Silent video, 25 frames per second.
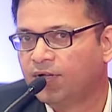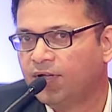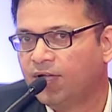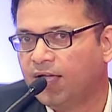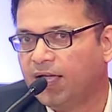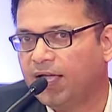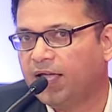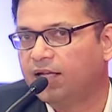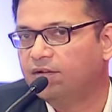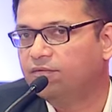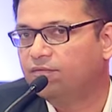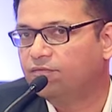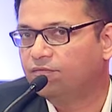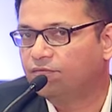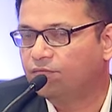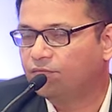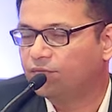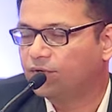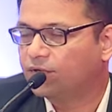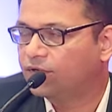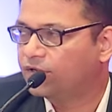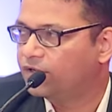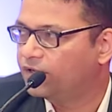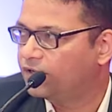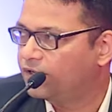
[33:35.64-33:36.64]
and
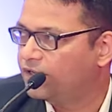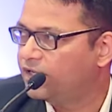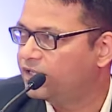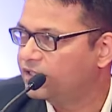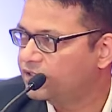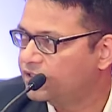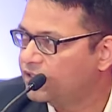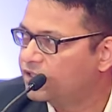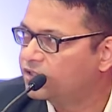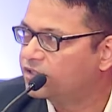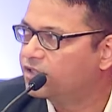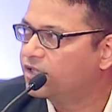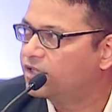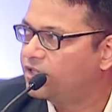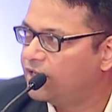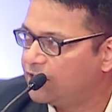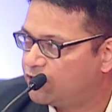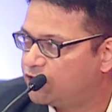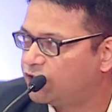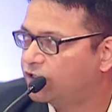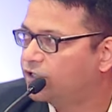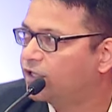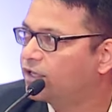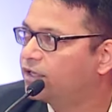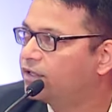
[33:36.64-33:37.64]
is the
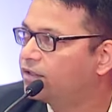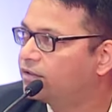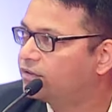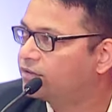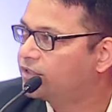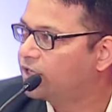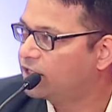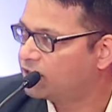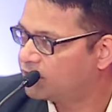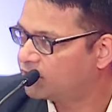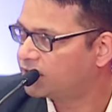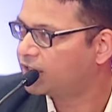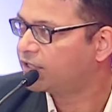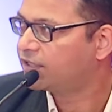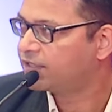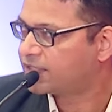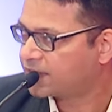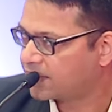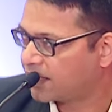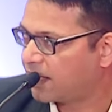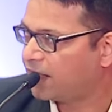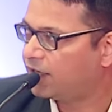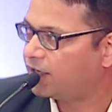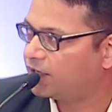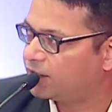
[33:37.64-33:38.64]
digital
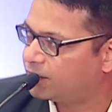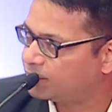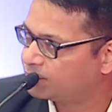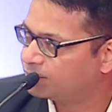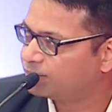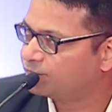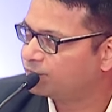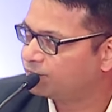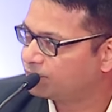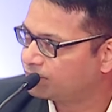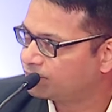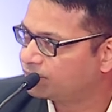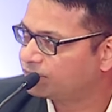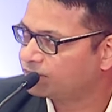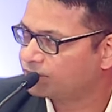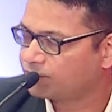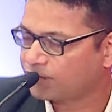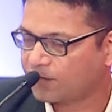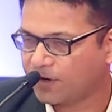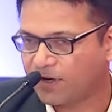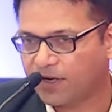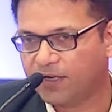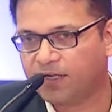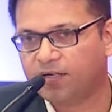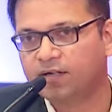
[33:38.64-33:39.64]
scale,
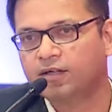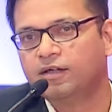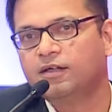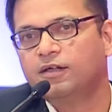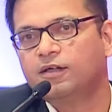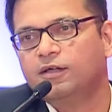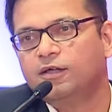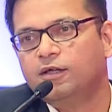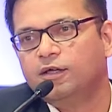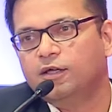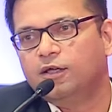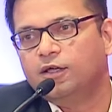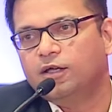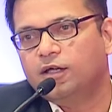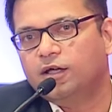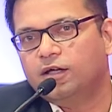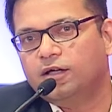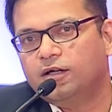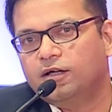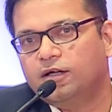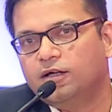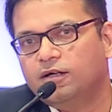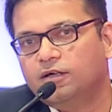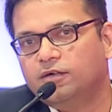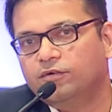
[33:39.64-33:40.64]

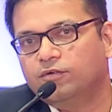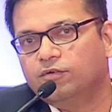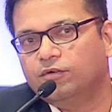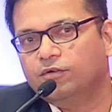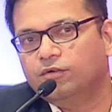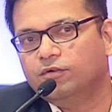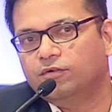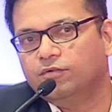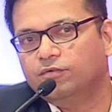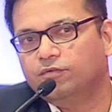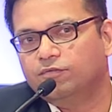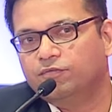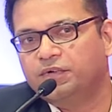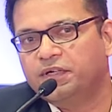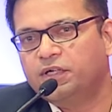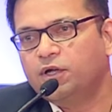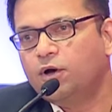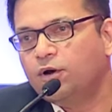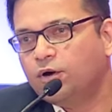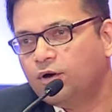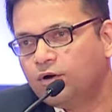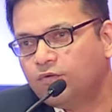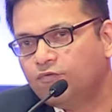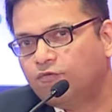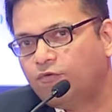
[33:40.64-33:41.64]
right? We
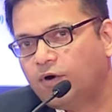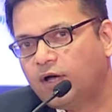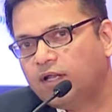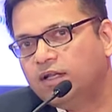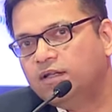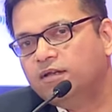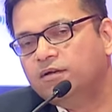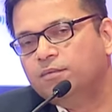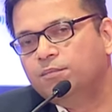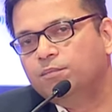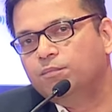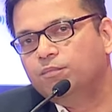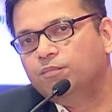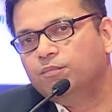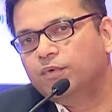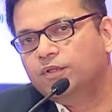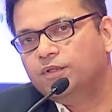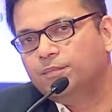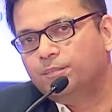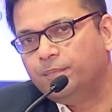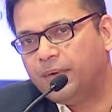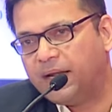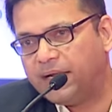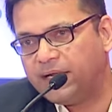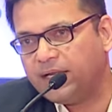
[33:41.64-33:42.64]
talk of one
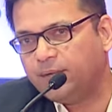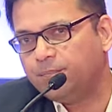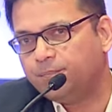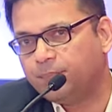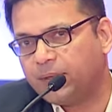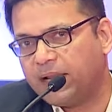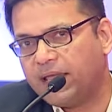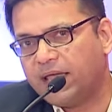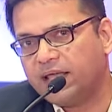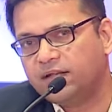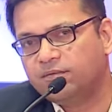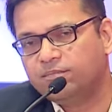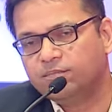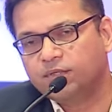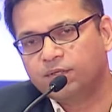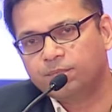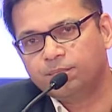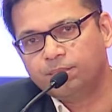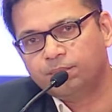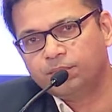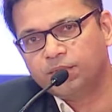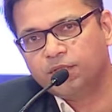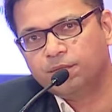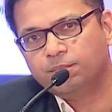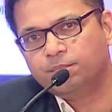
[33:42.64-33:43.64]
METI plan,
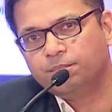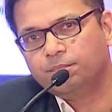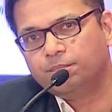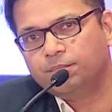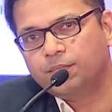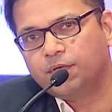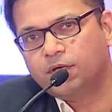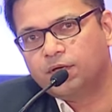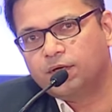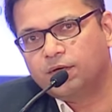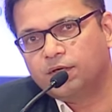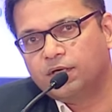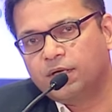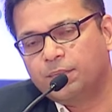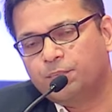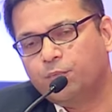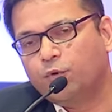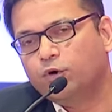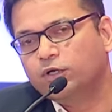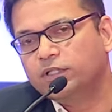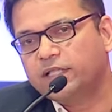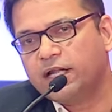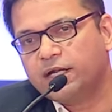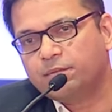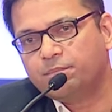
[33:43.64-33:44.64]
the
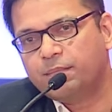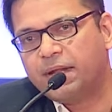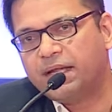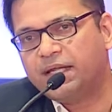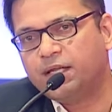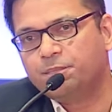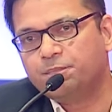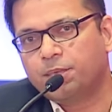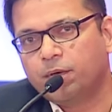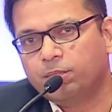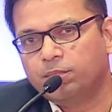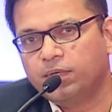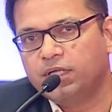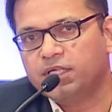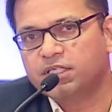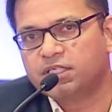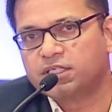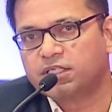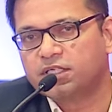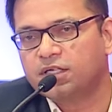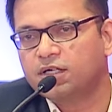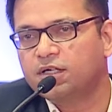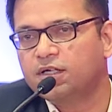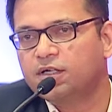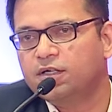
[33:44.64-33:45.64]
report that METI published,